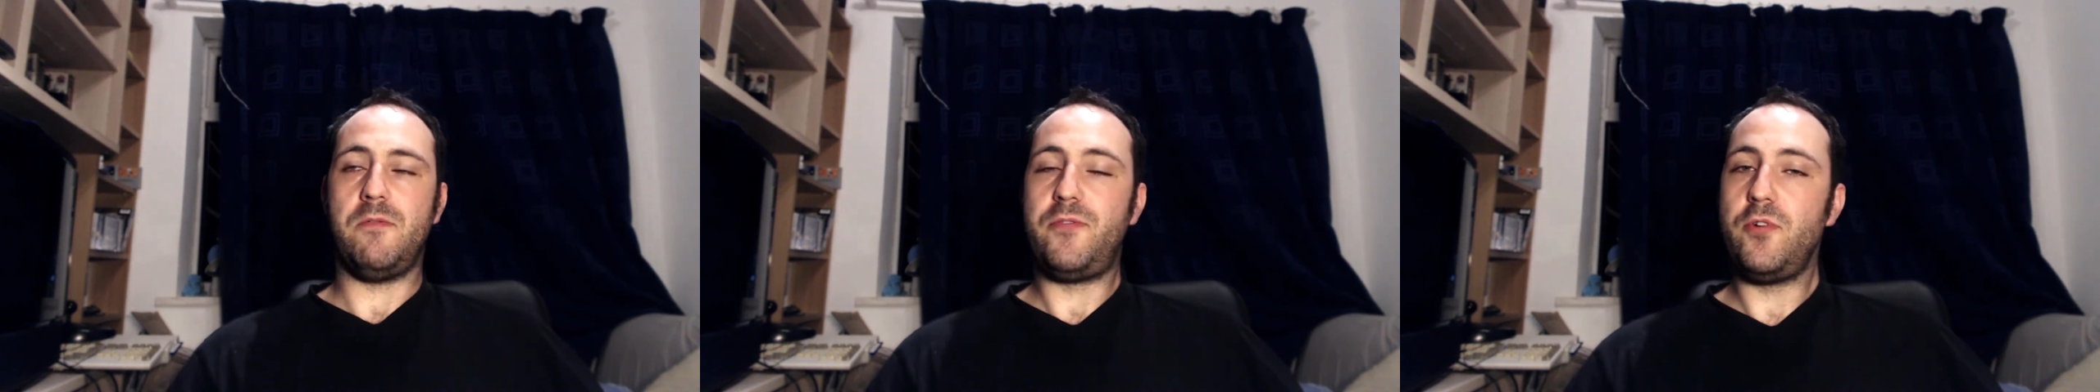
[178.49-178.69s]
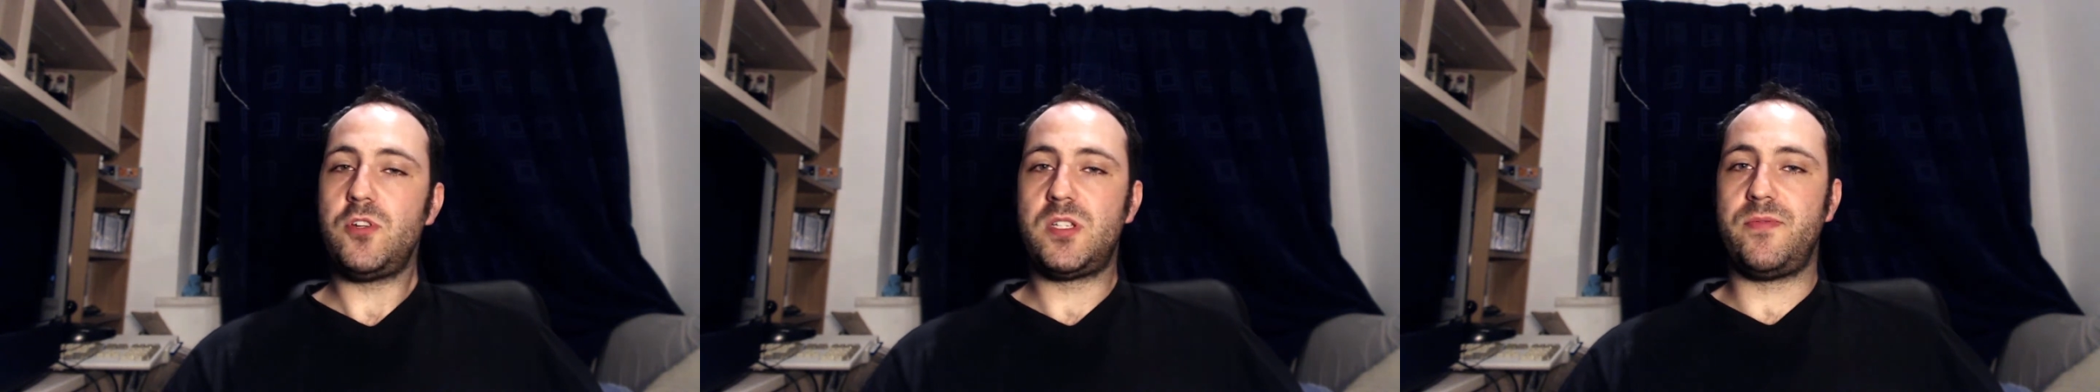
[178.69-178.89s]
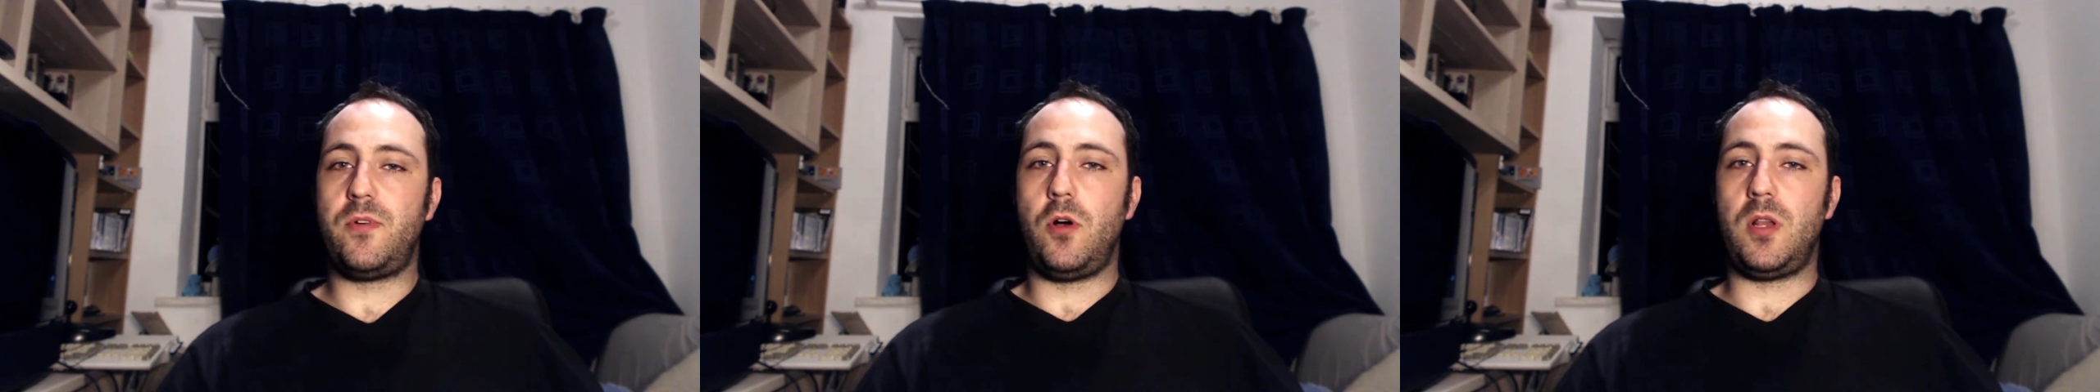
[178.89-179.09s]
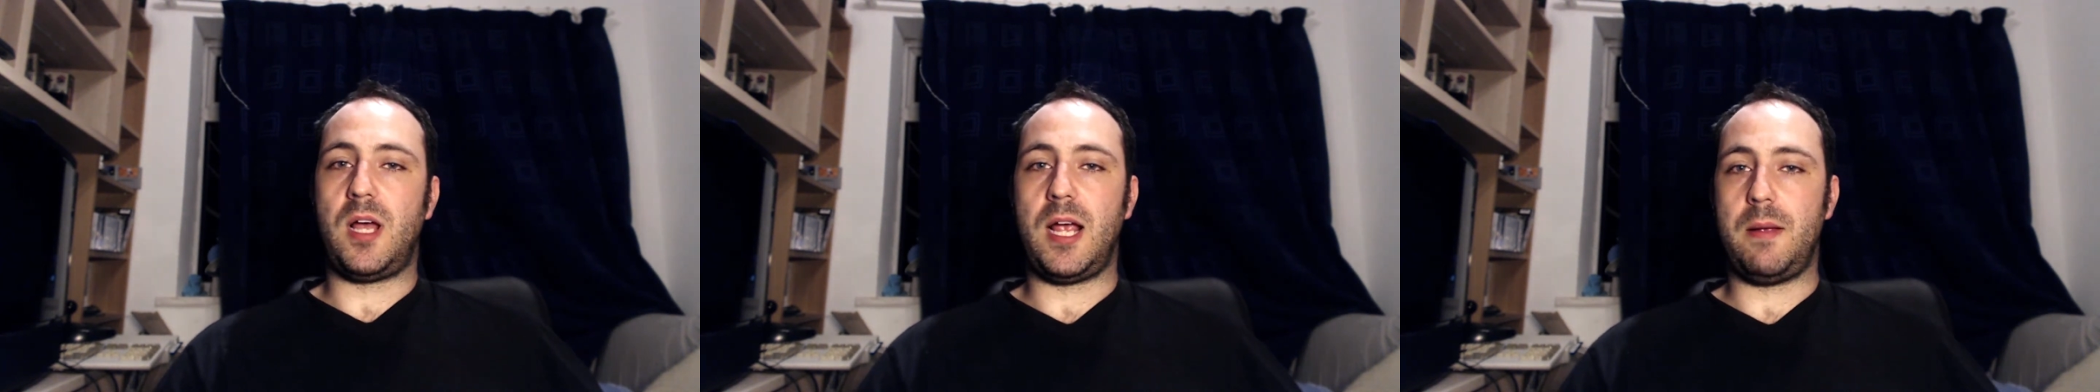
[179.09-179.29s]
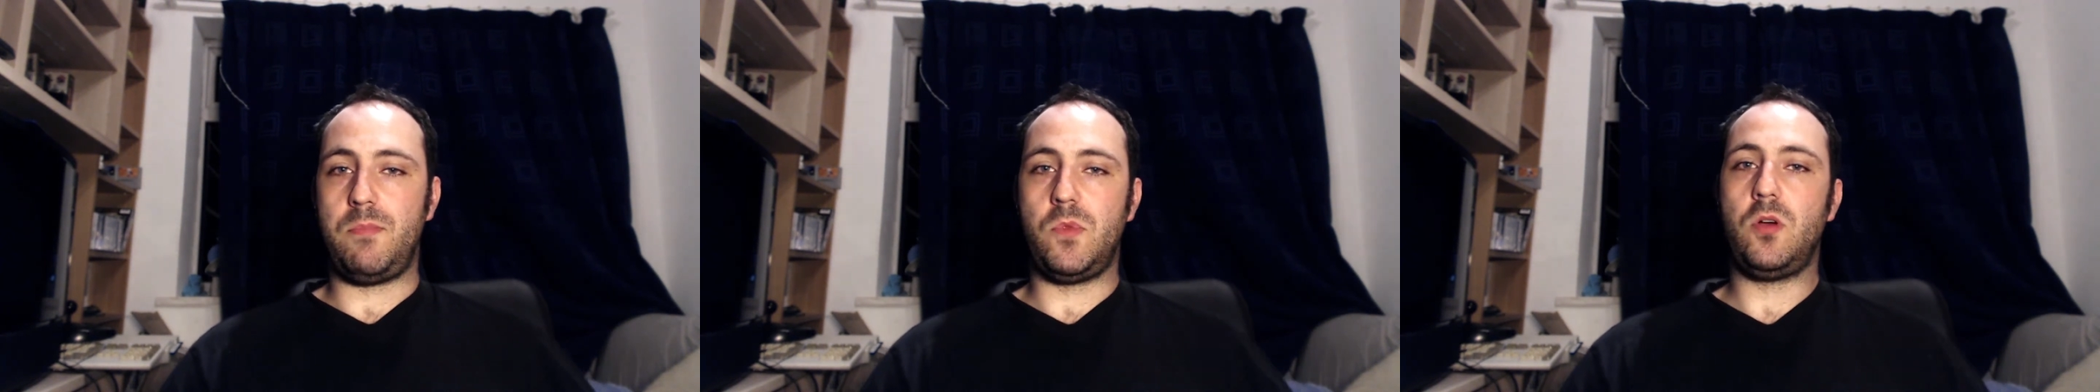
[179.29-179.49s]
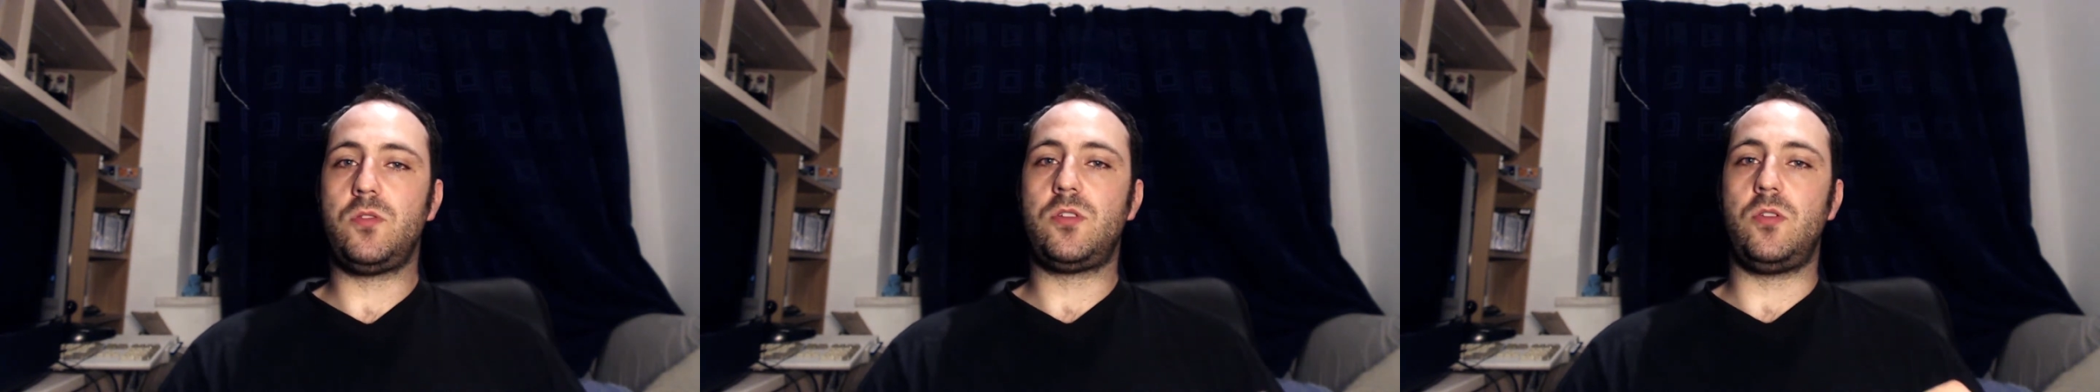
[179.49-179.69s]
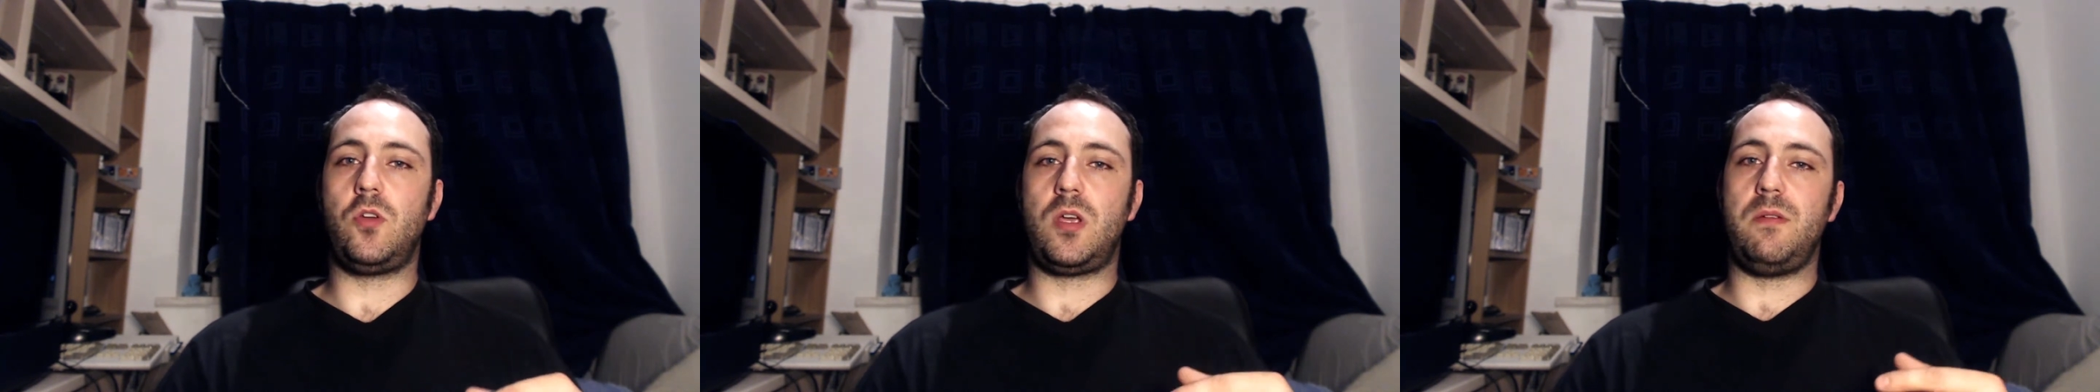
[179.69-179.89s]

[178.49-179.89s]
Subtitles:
First of all, I am not